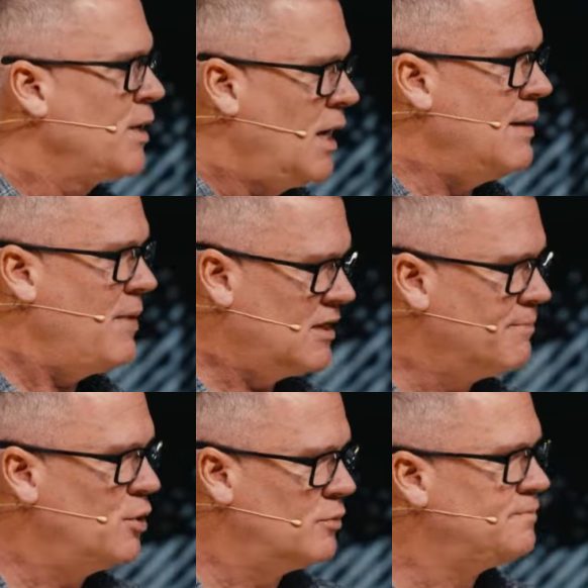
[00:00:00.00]
he made the
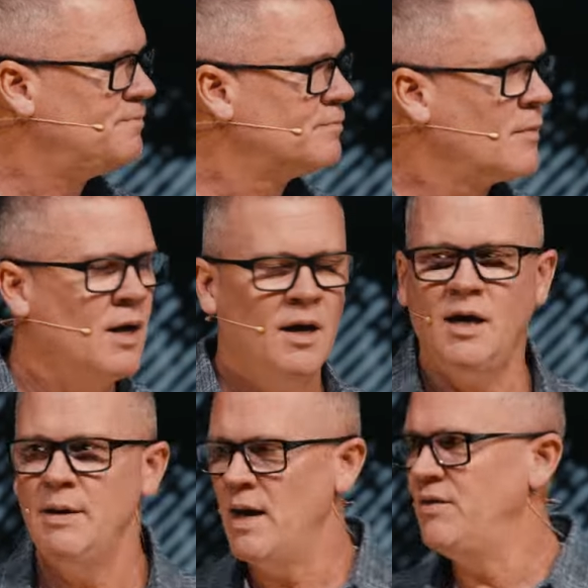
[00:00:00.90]
moon,
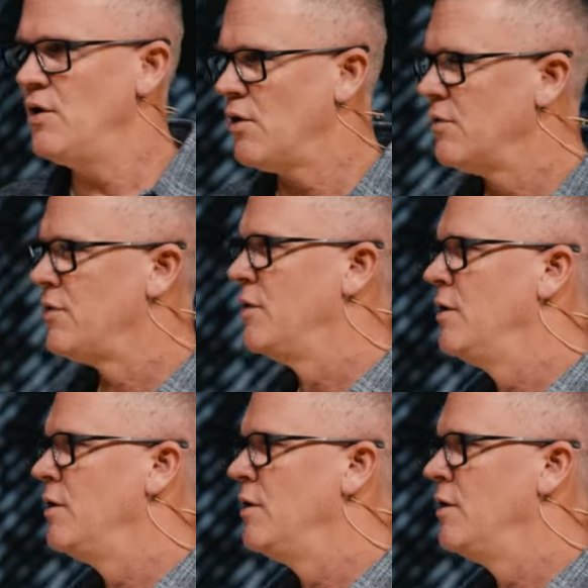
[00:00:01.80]
he made the earth,